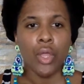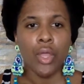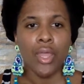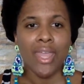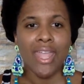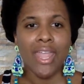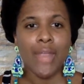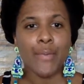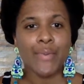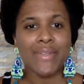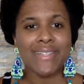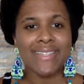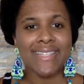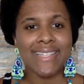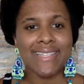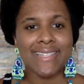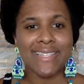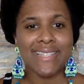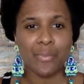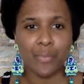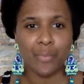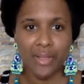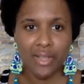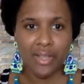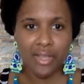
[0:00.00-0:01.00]

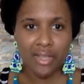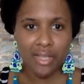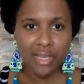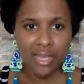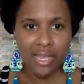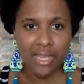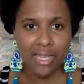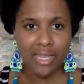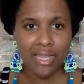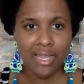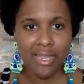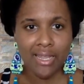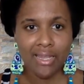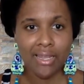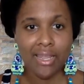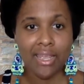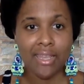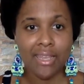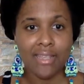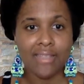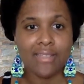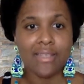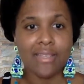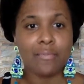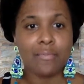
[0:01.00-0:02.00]
irresistibility,
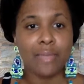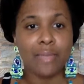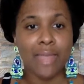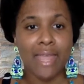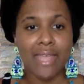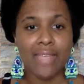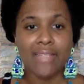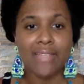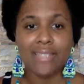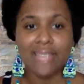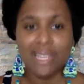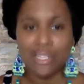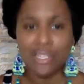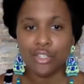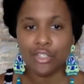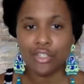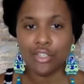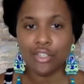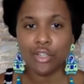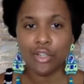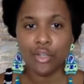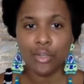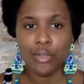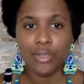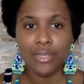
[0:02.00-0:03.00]
ladies, and pay
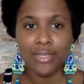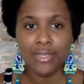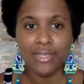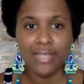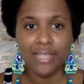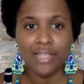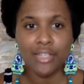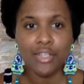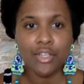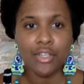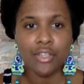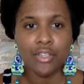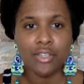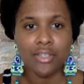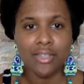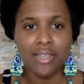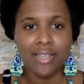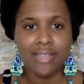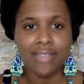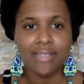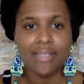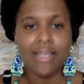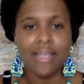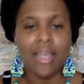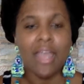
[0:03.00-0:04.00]
attention, close attention to
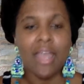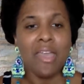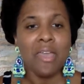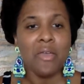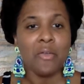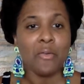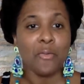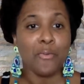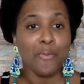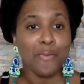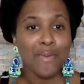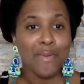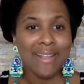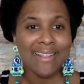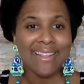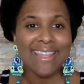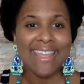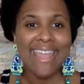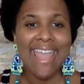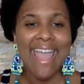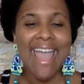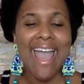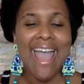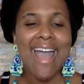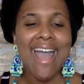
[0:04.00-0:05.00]
this,
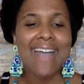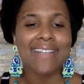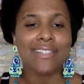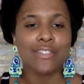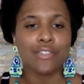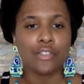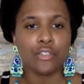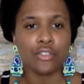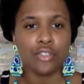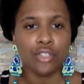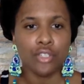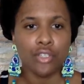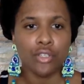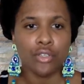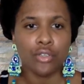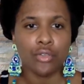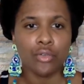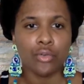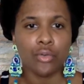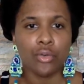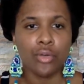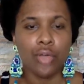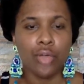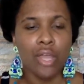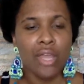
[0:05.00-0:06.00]
really has to
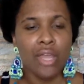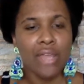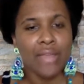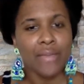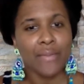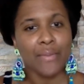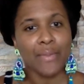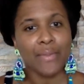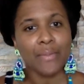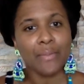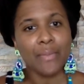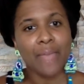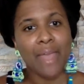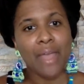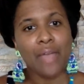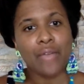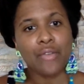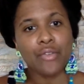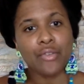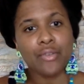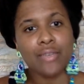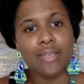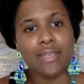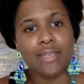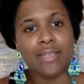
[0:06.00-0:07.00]
do with
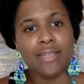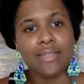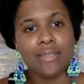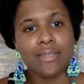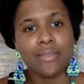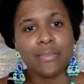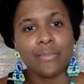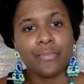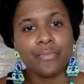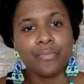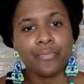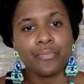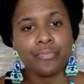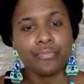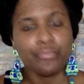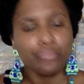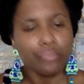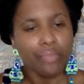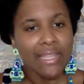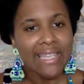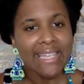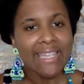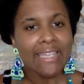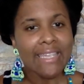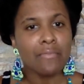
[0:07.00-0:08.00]
boundaries.
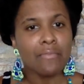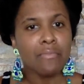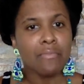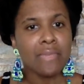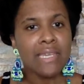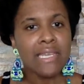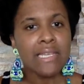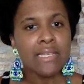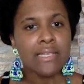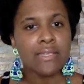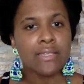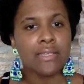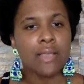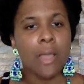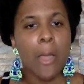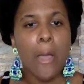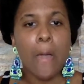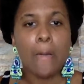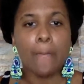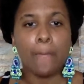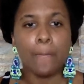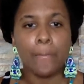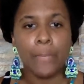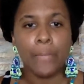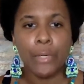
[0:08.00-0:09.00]
It means
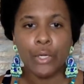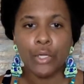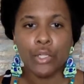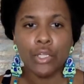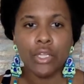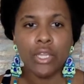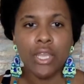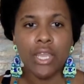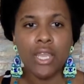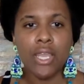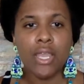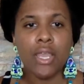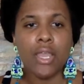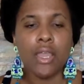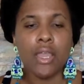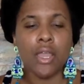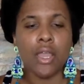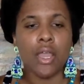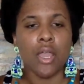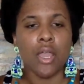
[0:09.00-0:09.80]
pulling